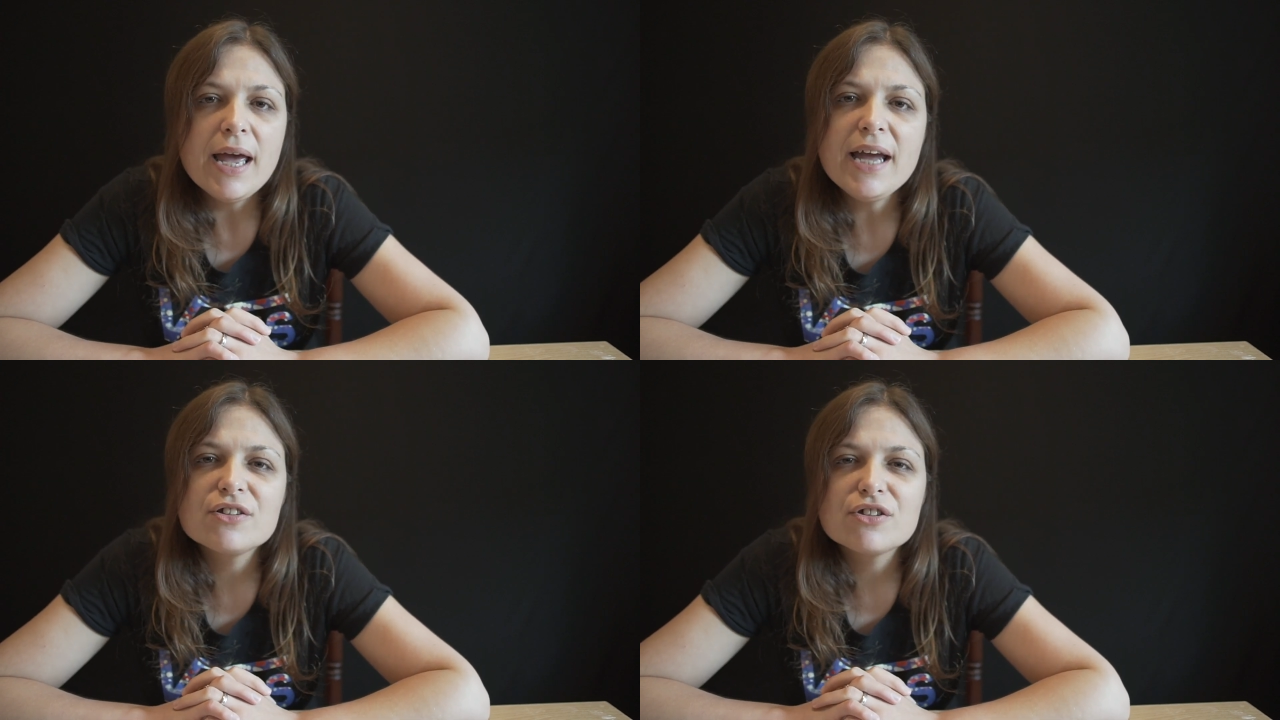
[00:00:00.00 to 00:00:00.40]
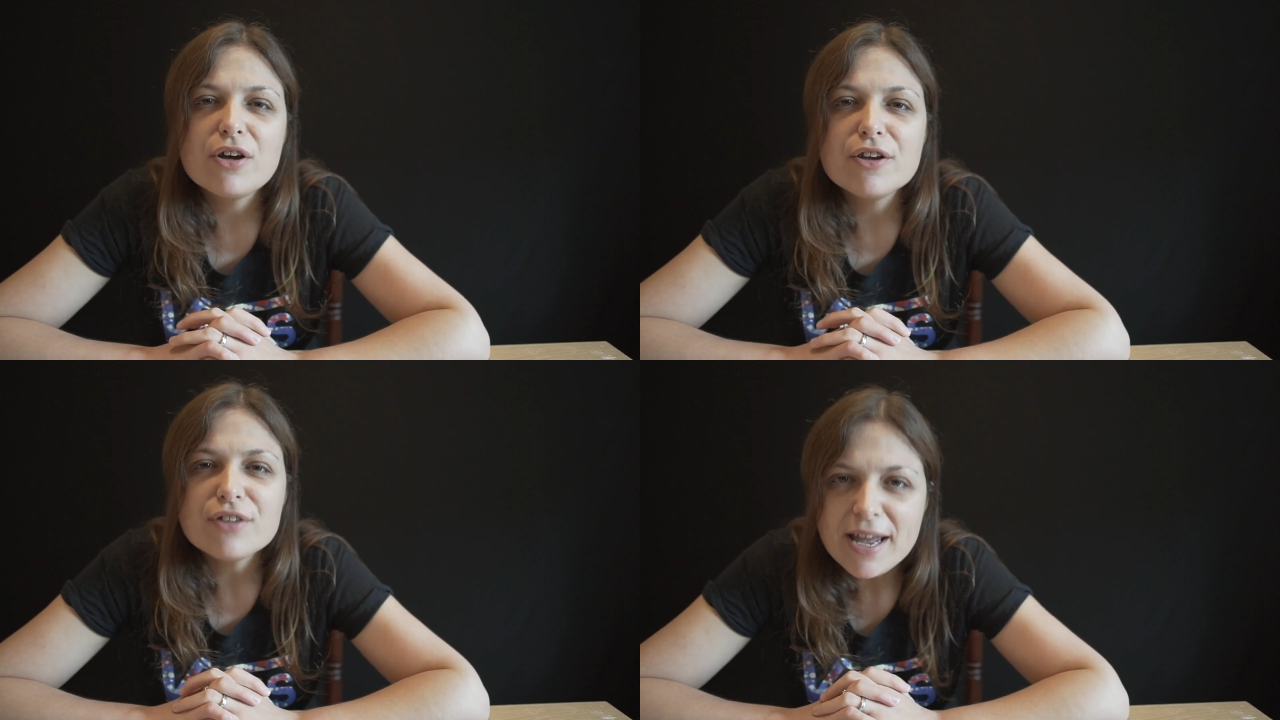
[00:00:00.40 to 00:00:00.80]

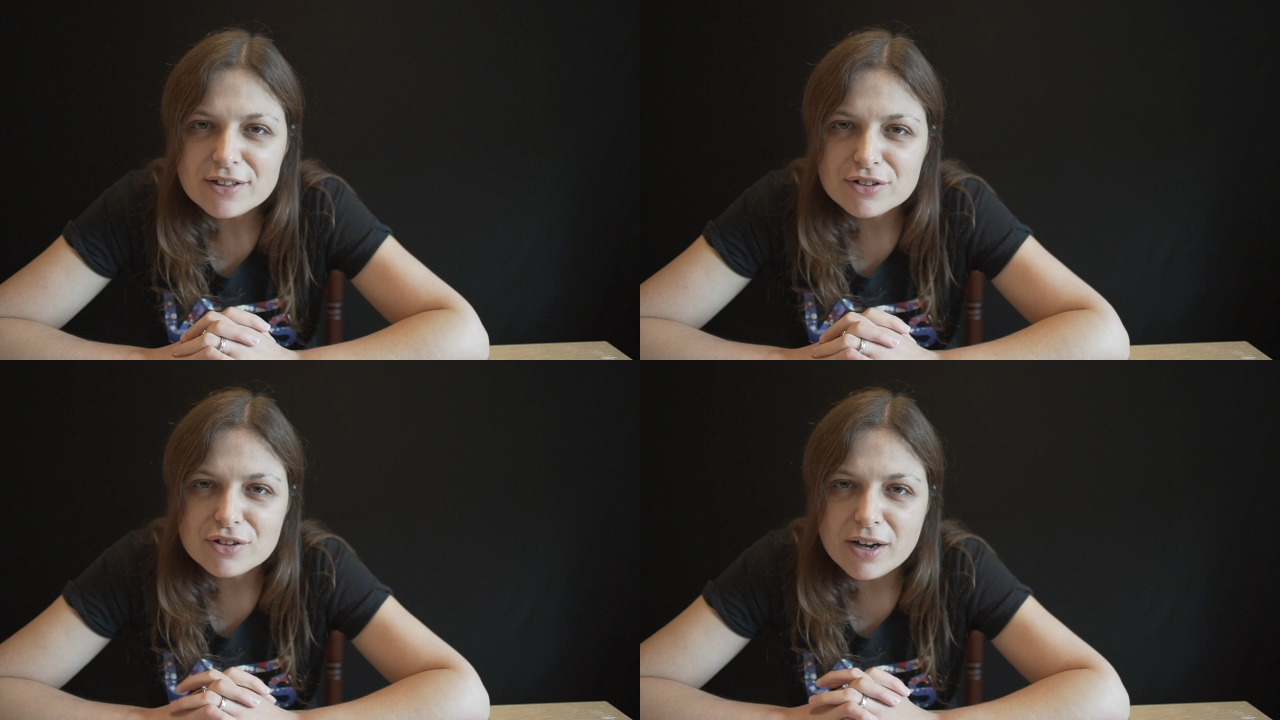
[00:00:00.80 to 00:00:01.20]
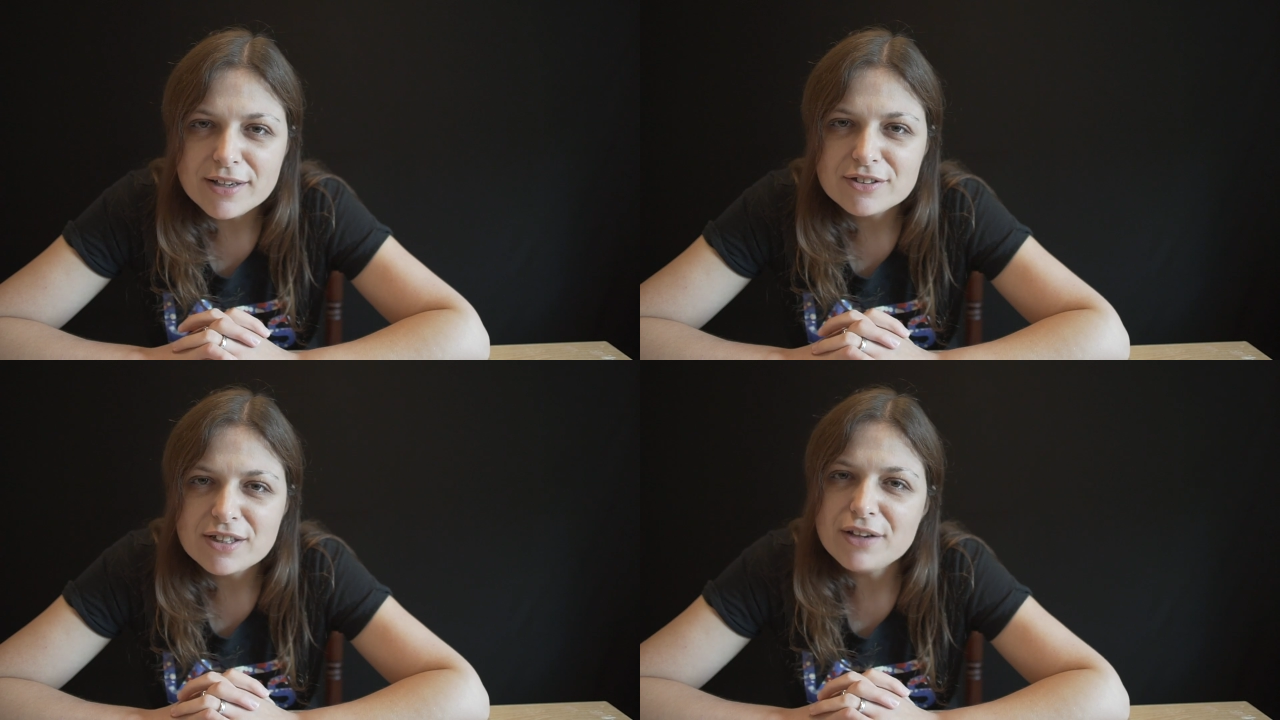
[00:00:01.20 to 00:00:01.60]
Exercise,
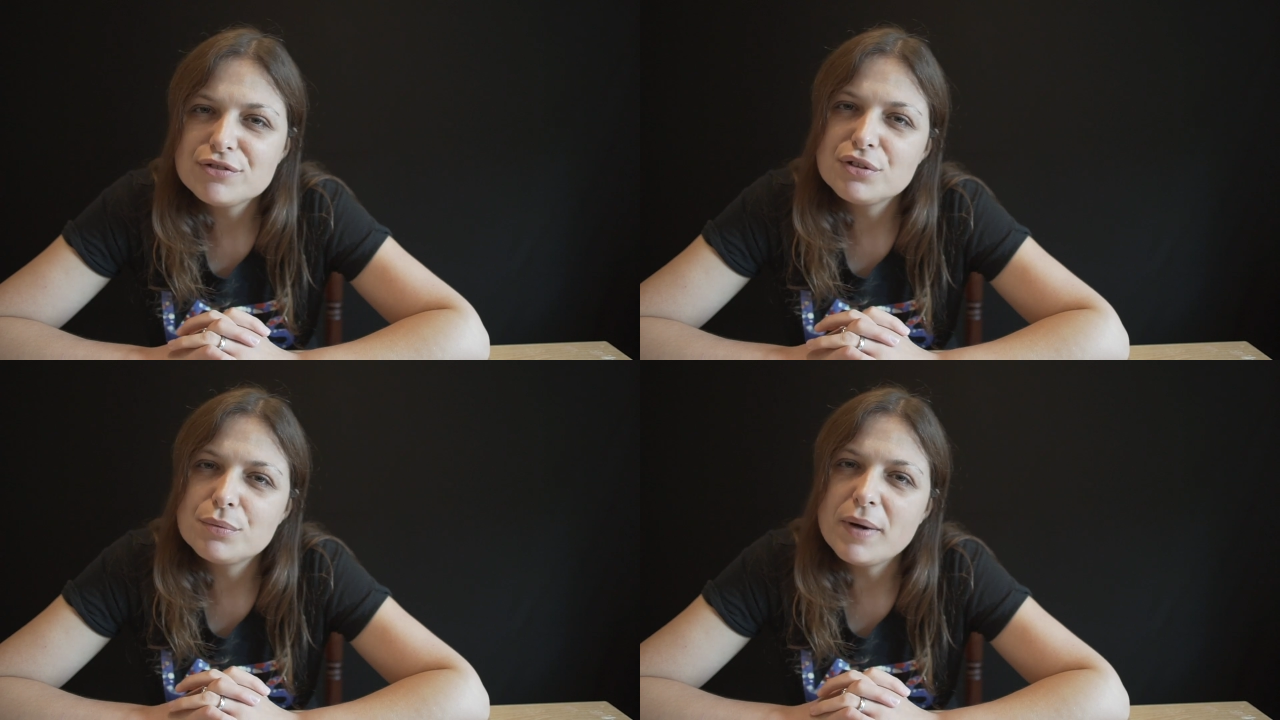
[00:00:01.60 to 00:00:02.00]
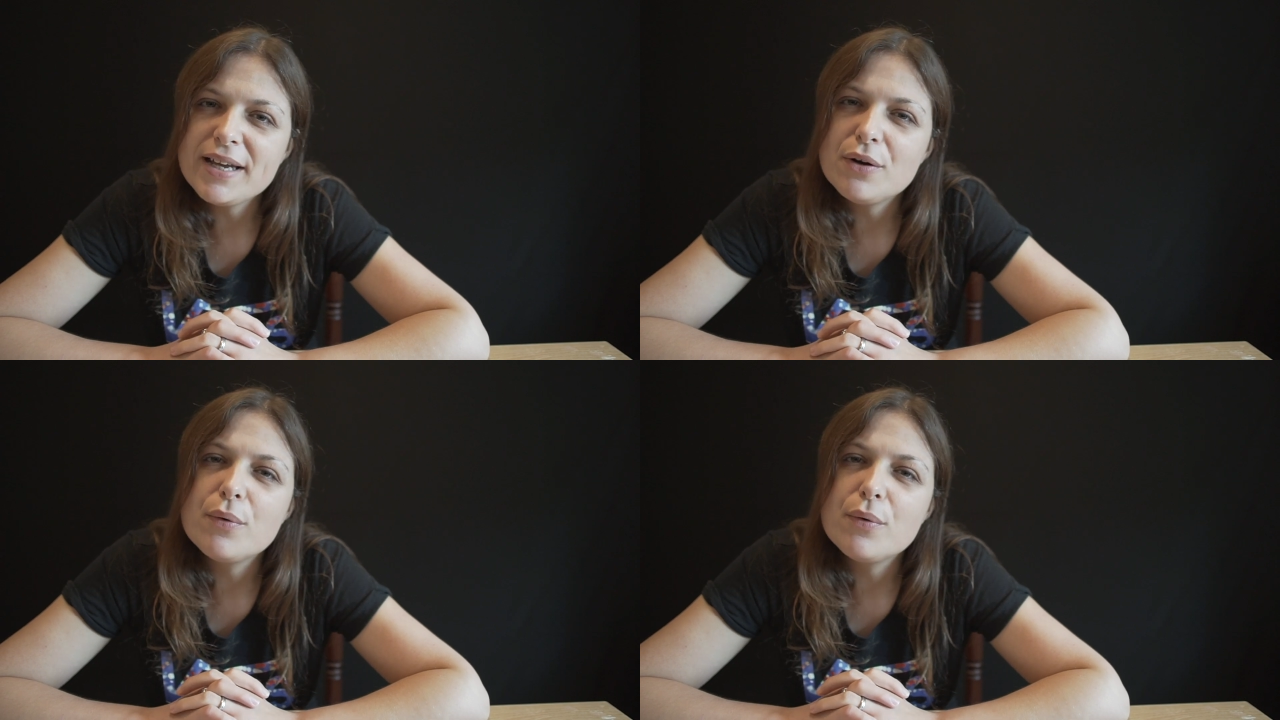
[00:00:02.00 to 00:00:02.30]
exercise, Celestial Way.